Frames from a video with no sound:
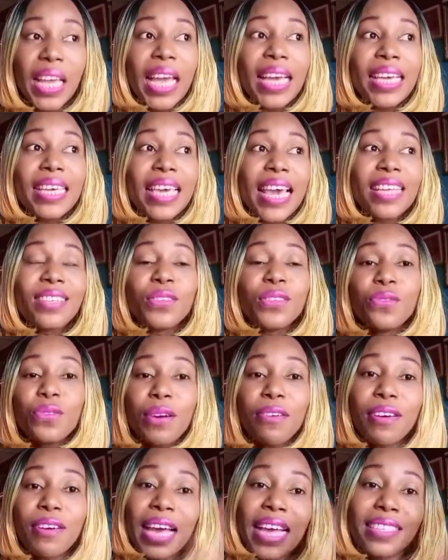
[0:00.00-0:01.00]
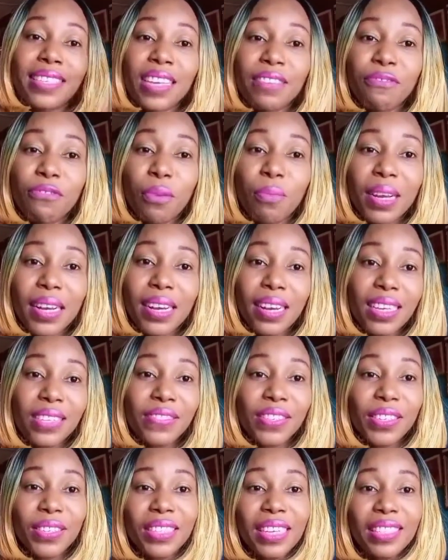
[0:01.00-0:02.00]
Yes, you know, I said from my last
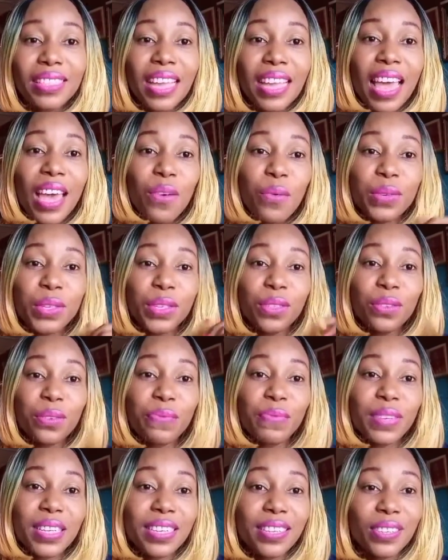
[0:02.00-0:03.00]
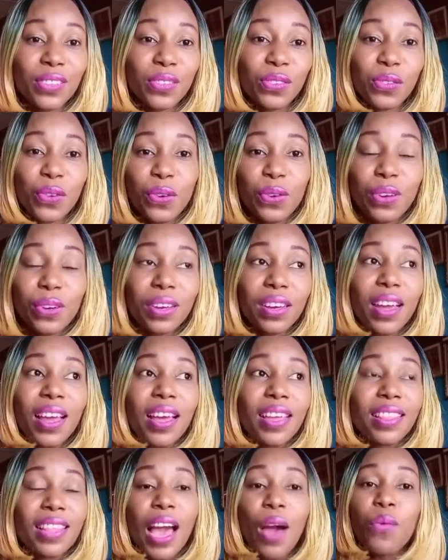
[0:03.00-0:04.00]
video that I was not really strong.
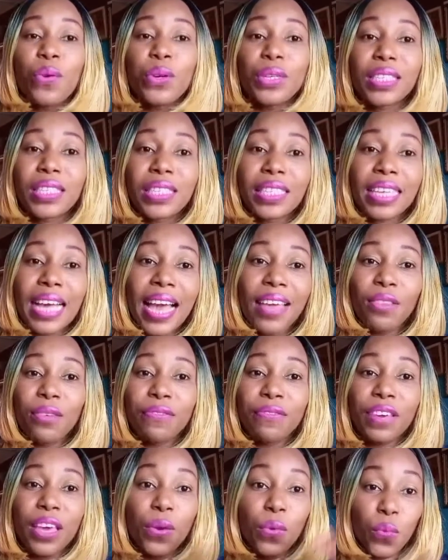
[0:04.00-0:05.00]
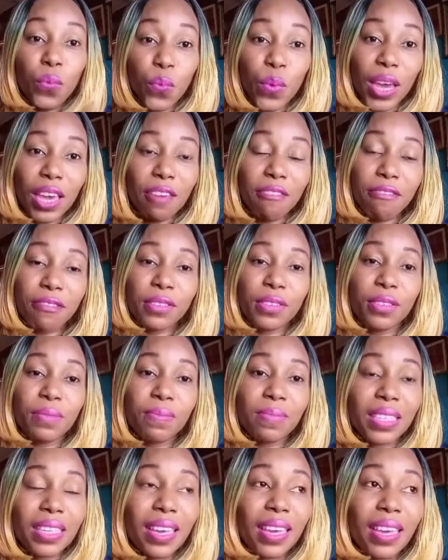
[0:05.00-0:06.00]
I was kind of away for
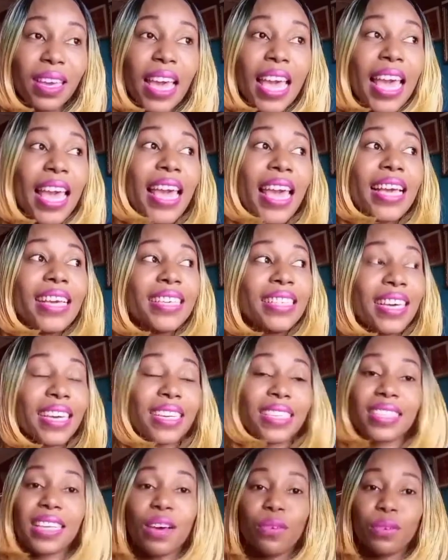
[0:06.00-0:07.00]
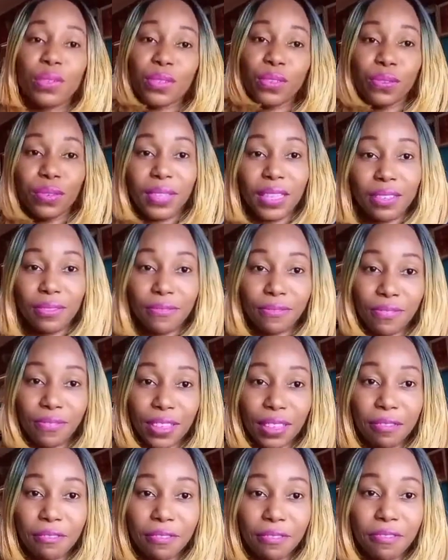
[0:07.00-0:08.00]
some time, and yes, I was not really
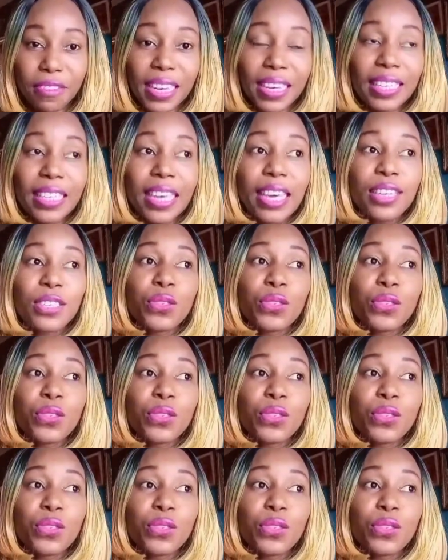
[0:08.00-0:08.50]
feeling fine.